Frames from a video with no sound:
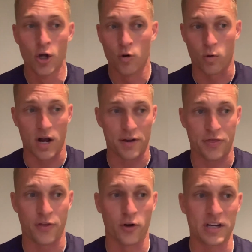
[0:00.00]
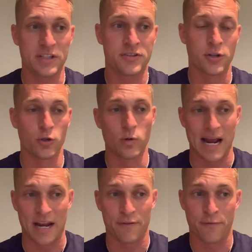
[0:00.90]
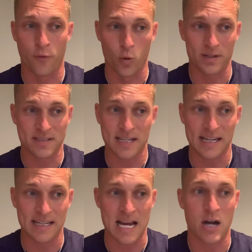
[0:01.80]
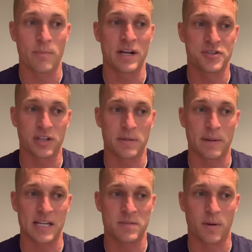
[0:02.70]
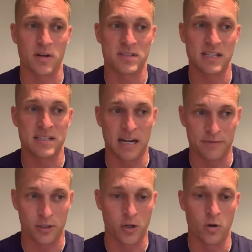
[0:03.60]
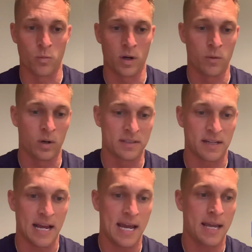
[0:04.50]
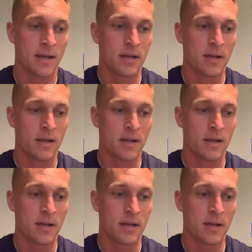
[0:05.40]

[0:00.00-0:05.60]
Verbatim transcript: We're on a 32 and 14 now Major League Baseball season after going one and one today.